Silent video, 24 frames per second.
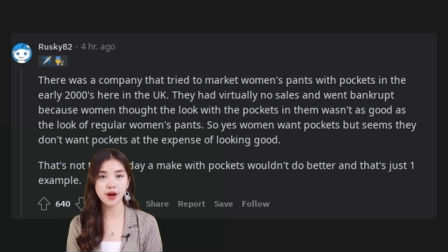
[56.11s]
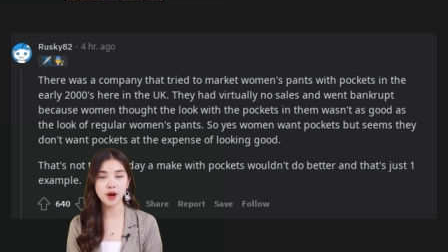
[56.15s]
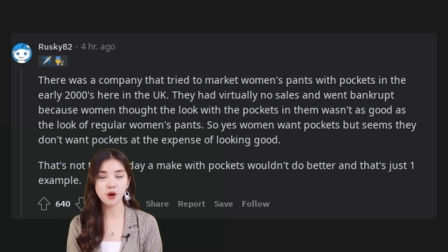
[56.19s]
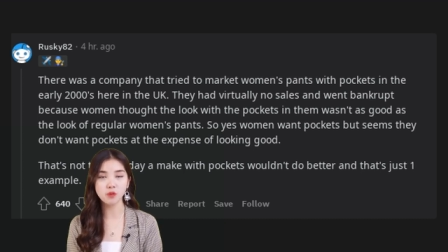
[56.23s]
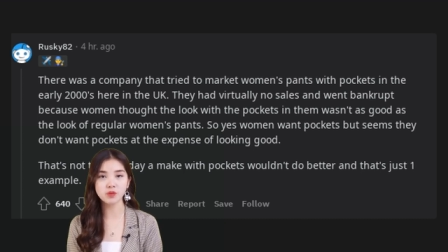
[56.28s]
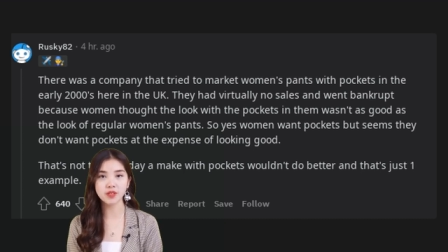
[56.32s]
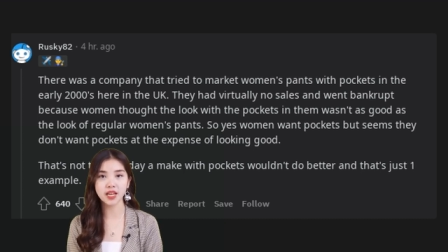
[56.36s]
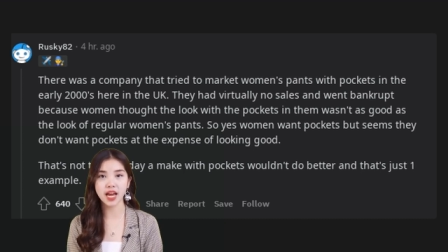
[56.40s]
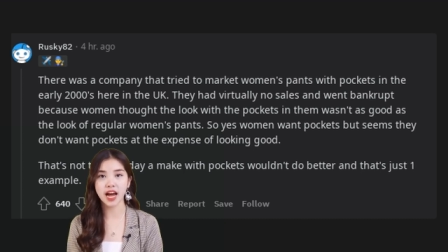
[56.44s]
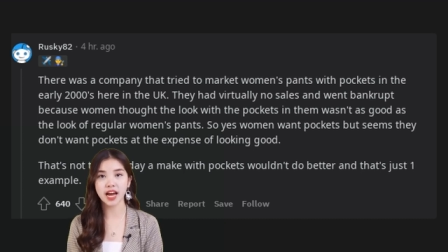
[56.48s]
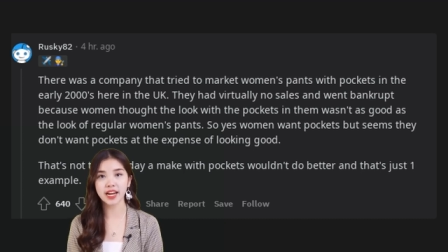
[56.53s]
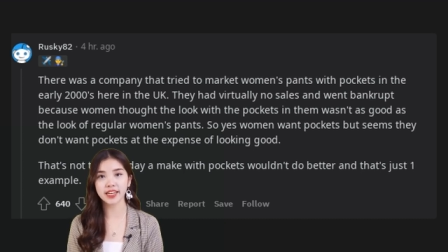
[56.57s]

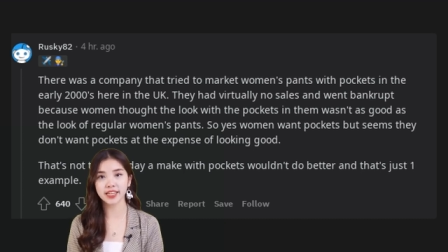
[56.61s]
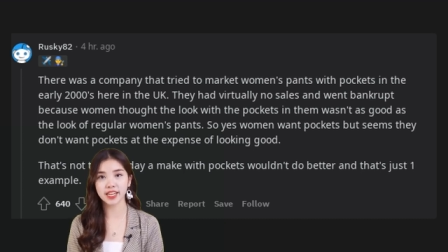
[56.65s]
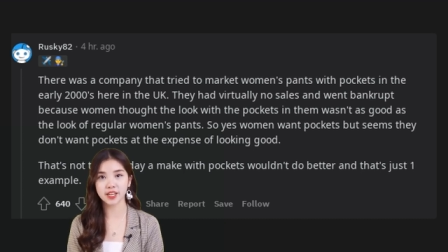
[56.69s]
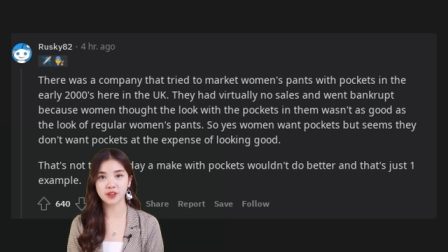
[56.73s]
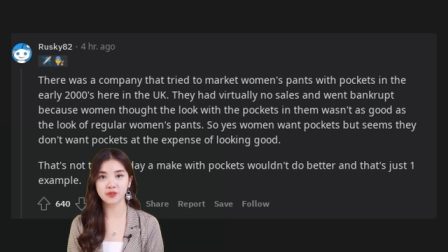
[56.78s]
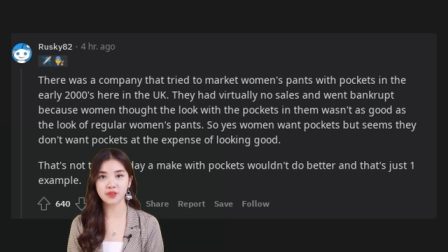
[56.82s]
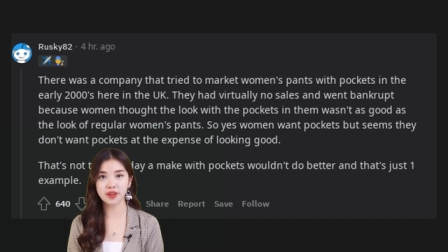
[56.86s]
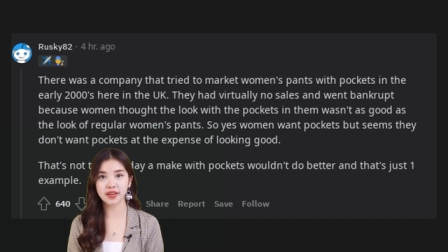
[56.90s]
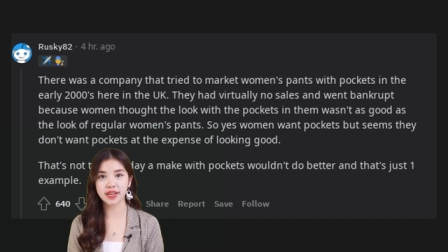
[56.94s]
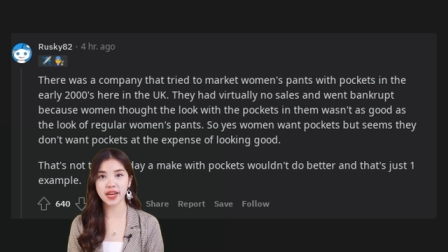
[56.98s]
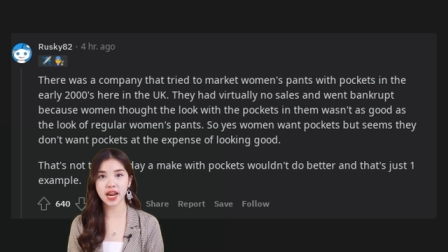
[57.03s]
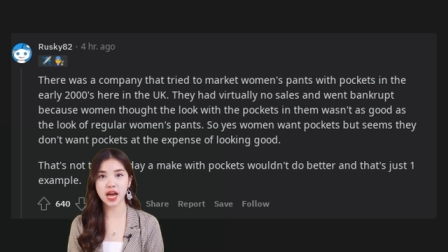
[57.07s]
here in the
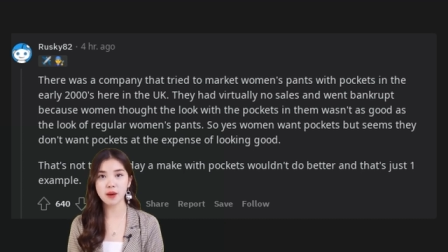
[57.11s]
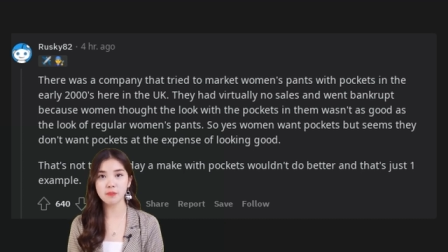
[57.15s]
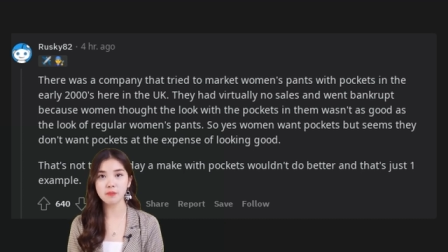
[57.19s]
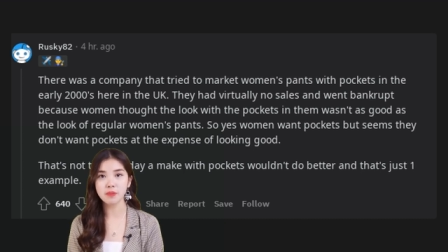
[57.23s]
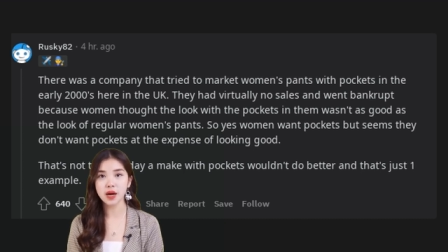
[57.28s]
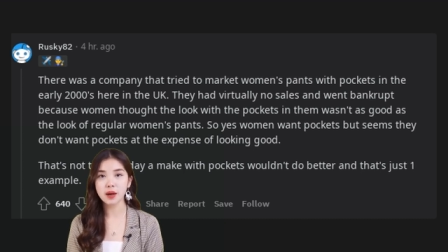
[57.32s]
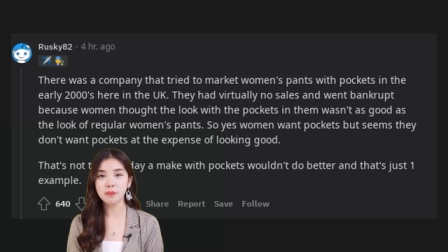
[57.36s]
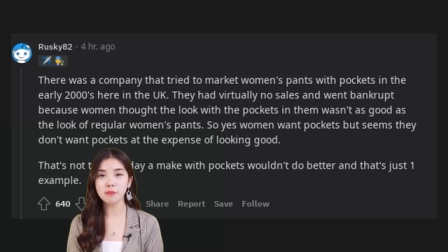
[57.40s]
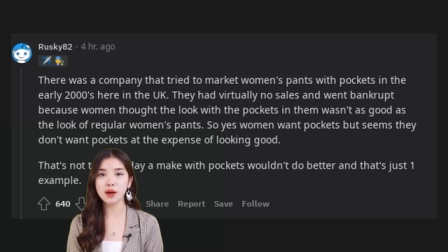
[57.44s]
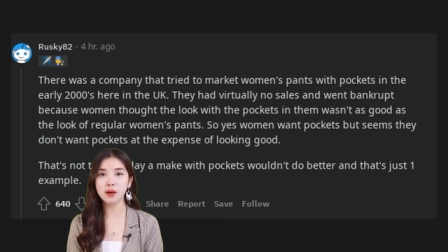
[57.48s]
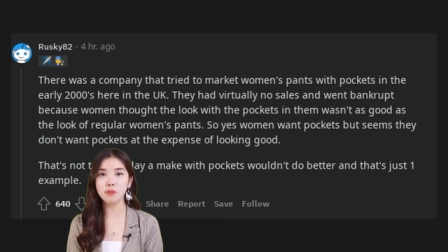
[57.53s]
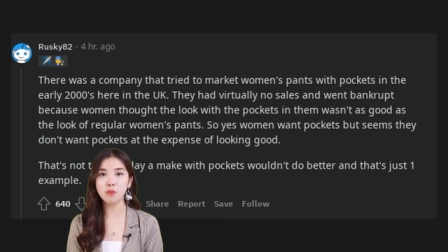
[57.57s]

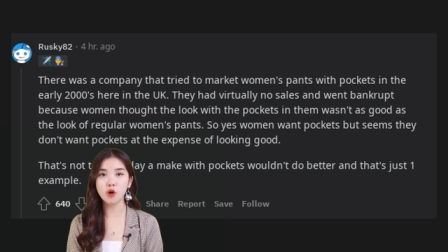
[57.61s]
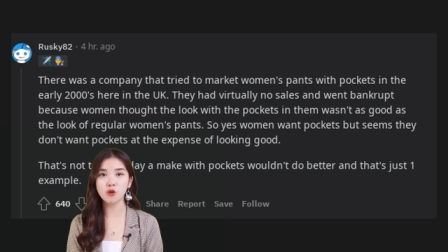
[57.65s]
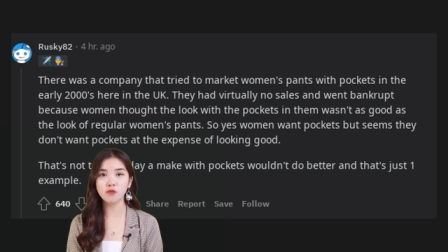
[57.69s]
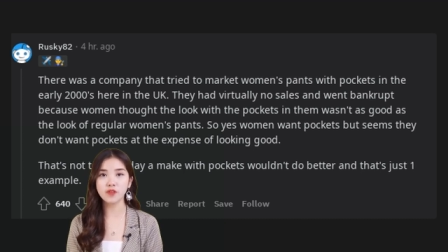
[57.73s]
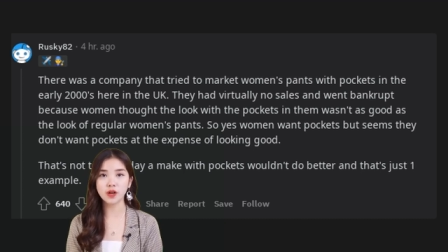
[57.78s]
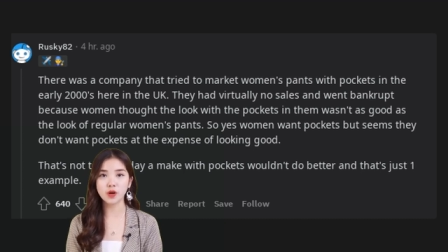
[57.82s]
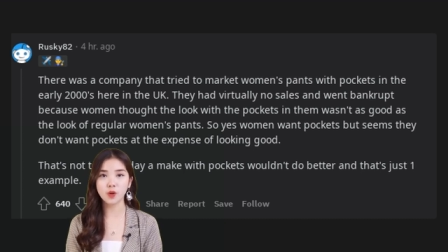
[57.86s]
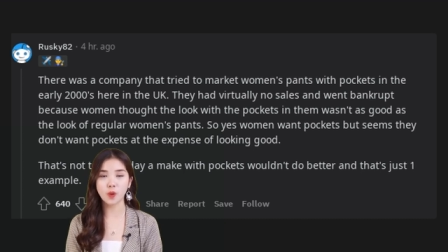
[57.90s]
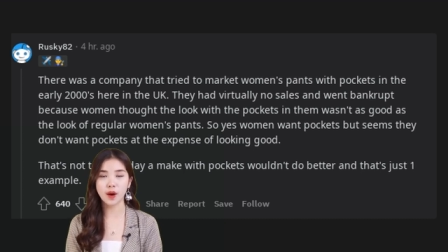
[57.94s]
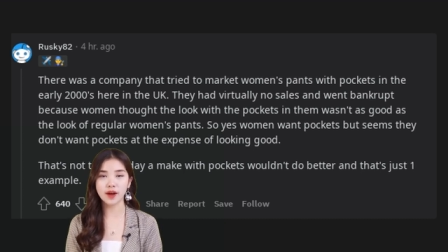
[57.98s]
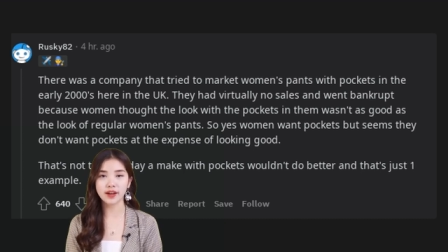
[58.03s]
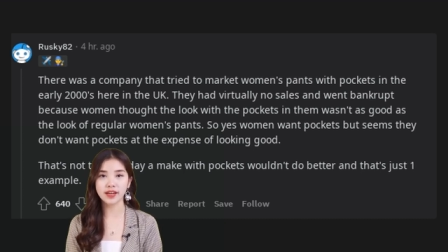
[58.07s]
U
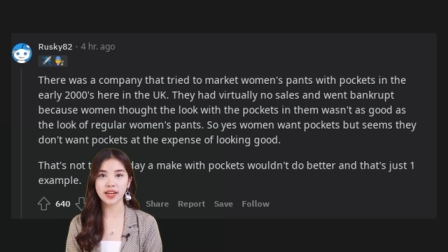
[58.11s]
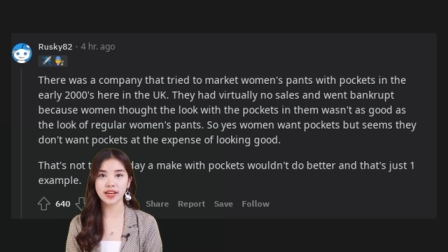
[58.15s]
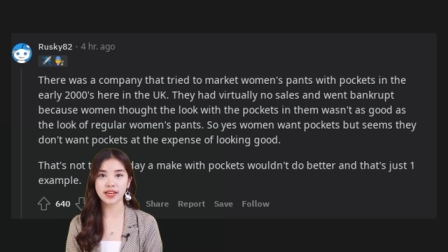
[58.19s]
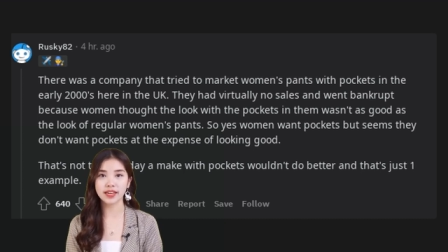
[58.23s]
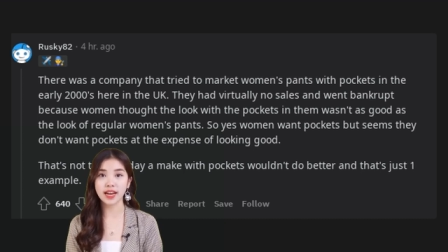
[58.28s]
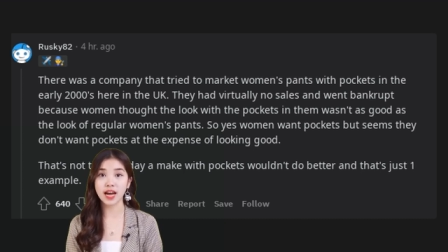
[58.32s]
K.